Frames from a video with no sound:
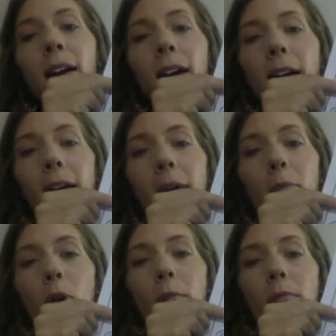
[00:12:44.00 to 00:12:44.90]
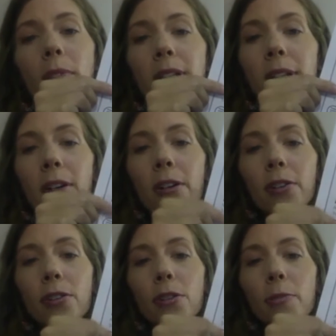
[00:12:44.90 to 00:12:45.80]
what
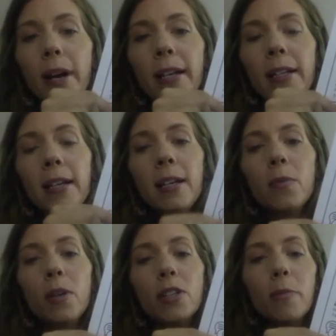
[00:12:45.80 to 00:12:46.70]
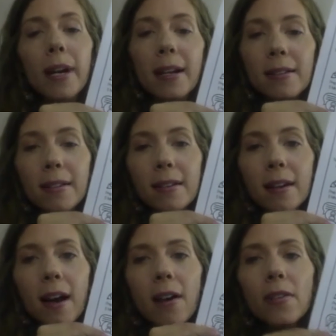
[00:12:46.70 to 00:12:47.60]
materials you might need, what domains does it
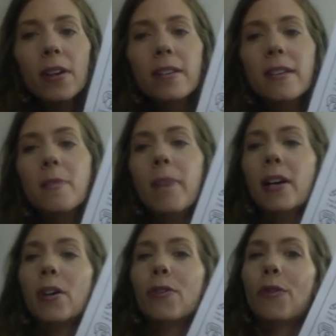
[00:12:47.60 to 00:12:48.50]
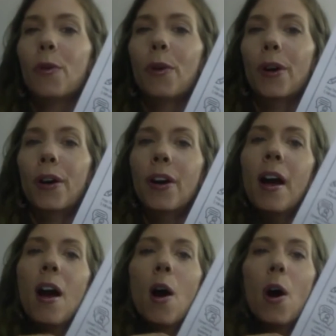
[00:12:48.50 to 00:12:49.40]
cover, is this better for
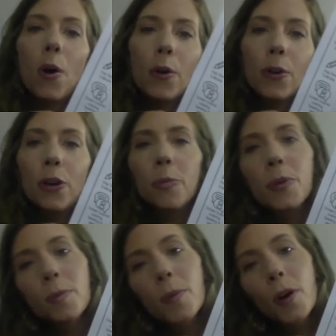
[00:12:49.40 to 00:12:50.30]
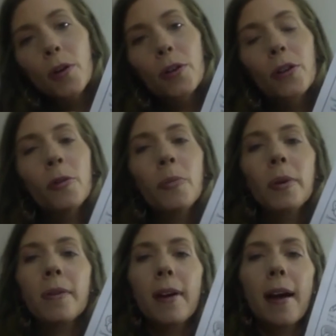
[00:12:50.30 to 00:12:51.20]
whole group, small group,
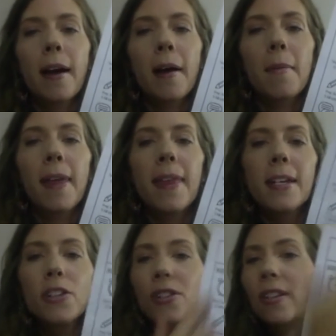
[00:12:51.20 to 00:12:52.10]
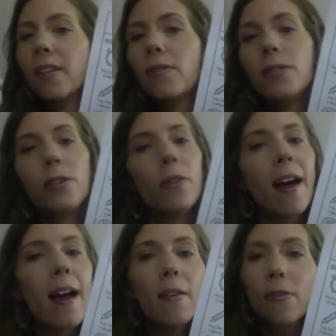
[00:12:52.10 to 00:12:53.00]
and then it just gives you
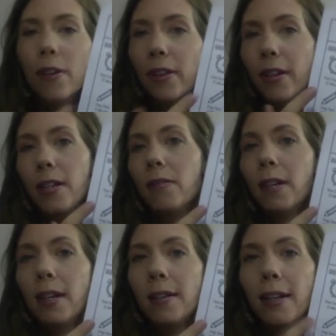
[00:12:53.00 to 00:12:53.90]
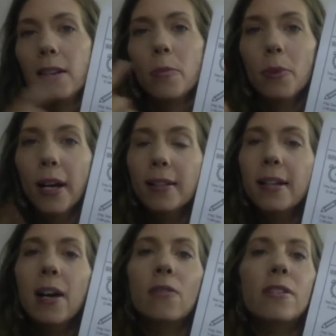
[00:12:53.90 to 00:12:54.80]
everything you need to get the
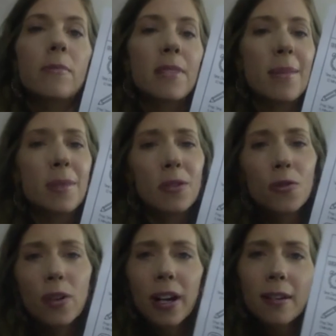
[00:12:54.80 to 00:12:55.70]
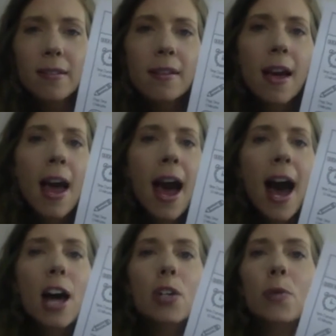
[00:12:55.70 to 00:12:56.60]
breakdown, some tips and tricks,
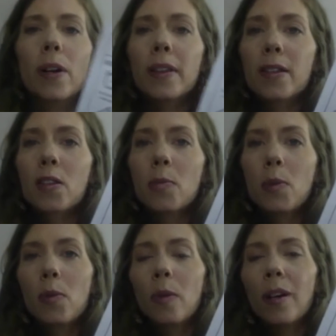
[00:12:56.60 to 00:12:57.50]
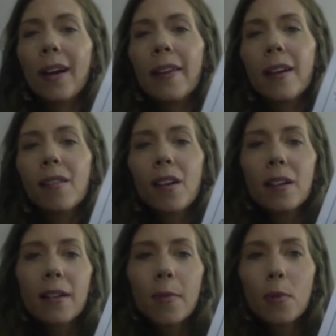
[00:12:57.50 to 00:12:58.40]
how to run this smoothly. I think a lot
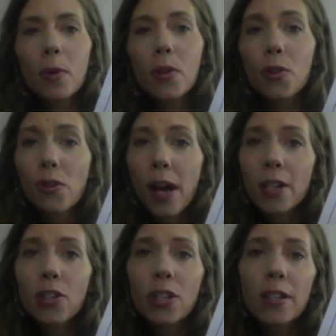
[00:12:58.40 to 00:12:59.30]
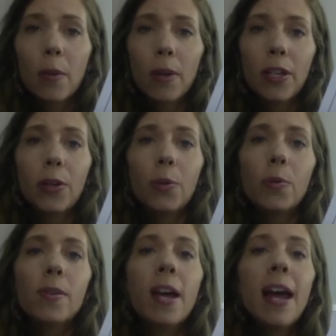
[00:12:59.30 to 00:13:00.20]
of times with the strategies that we
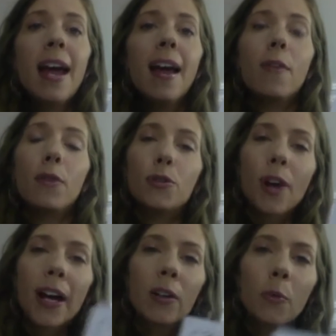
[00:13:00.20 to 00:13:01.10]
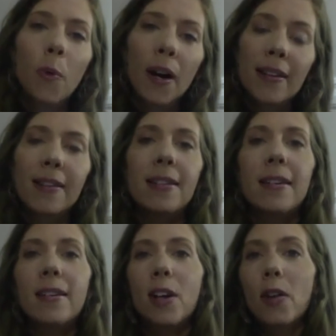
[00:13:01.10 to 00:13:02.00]
use, if we try it once and it
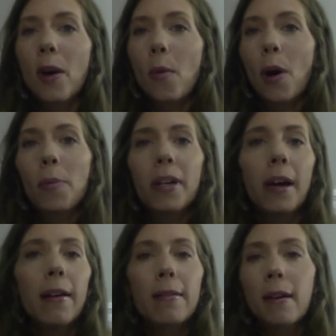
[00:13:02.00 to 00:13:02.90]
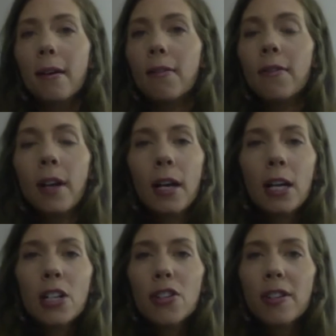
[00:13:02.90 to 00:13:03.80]
doesn't go that well because of
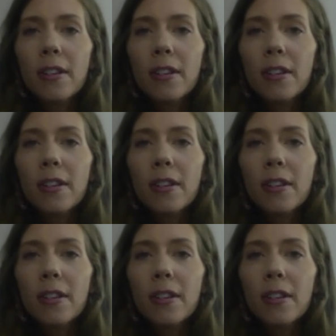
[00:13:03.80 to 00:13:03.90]
just the